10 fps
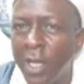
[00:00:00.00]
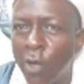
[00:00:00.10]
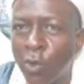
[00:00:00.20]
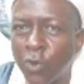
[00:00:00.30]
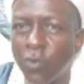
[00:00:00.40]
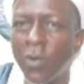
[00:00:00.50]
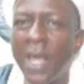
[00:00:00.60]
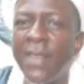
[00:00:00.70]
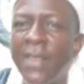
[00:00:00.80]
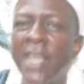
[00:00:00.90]
Lagos,
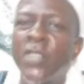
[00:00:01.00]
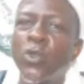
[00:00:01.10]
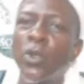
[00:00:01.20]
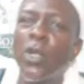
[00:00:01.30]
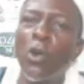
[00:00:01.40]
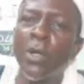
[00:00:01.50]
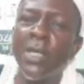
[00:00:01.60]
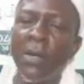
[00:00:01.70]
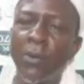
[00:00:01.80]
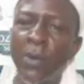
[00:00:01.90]
where there is total
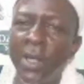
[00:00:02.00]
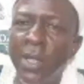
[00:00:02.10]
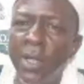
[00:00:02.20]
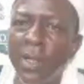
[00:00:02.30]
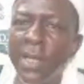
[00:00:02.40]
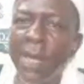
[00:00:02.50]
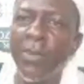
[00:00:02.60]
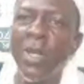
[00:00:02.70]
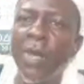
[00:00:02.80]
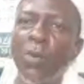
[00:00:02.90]
lockdown. They
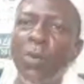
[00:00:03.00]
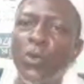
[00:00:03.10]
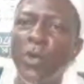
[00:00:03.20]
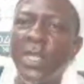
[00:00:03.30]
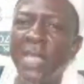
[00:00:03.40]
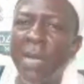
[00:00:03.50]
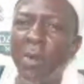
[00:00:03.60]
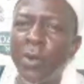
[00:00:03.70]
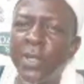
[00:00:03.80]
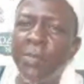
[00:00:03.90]
have been able to raise
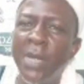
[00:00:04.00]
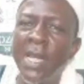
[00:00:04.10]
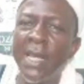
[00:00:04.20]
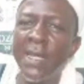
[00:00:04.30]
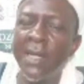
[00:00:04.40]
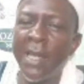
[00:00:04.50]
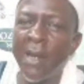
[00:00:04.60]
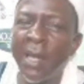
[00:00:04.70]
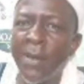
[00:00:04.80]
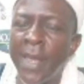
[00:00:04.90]
about 10 million
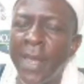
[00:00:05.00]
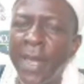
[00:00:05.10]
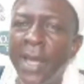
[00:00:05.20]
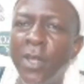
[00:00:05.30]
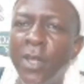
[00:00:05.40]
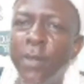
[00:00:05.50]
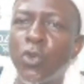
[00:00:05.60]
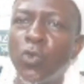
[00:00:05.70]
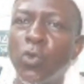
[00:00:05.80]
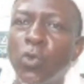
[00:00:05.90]
naira, and then
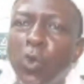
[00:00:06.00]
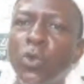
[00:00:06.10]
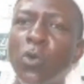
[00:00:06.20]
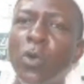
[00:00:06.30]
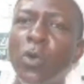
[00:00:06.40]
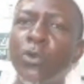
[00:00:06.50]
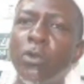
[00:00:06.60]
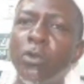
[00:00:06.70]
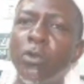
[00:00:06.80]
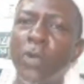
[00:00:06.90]
to also
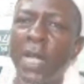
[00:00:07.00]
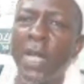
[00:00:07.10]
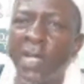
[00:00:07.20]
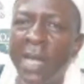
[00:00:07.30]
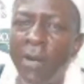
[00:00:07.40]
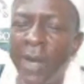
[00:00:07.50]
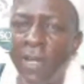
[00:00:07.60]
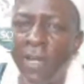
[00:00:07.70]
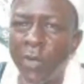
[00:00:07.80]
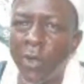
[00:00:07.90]
continue to create
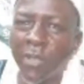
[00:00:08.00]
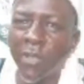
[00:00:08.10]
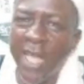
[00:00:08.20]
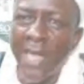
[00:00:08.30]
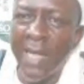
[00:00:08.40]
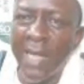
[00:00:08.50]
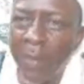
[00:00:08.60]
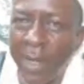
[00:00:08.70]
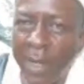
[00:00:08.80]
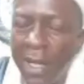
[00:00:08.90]
awareness. Because here in
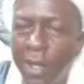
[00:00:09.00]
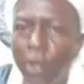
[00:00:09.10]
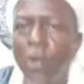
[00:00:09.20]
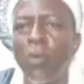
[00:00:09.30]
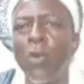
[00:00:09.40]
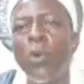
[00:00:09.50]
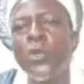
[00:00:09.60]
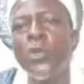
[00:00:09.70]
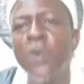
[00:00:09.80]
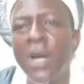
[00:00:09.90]
Africa, we
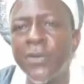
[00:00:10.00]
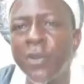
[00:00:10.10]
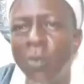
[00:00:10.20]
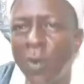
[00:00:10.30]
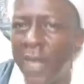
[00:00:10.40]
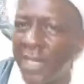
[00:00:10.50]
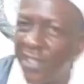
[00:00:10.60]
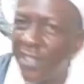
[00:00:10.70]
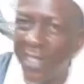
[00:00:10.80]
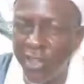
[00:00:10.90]
also have some other
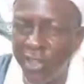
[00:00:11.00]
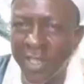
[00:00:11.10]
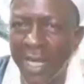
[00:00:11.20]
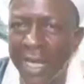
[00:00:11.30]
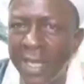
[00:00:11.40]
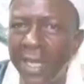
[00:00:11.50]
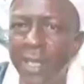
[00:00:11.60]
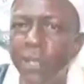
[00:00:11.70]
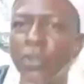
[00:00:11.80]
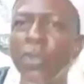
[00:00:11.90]
challenges. Like
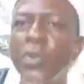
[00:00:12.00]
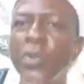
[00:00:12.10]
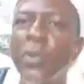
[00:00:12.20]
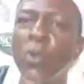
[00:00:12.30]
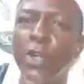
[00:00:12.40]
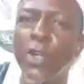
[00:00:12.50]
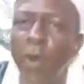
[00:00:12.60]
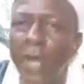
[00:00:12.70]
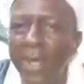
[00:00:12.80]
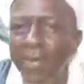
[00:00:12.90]
some people did
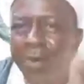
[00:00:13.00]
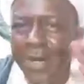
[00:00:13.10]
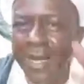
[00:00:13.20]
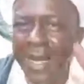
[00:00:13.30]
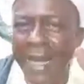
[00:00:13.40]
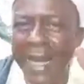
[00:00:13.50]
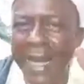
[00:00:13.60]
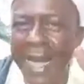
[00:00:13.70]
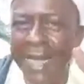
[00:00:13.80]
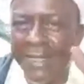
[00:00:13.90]
not even
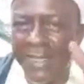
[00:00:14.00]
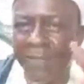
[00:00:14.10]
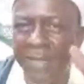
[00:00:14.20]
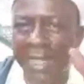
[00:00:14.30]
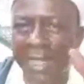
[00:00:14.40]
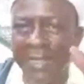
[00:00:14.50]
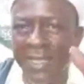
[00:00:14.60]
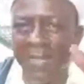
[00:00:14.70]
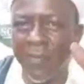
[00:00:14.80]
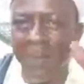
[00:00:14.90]
accept that
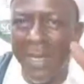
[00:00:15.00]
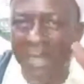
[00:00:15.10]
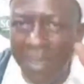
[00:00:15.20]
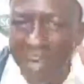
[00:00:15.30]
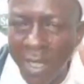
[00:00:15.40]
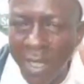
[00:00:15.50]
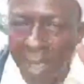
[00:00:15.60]
this pandemic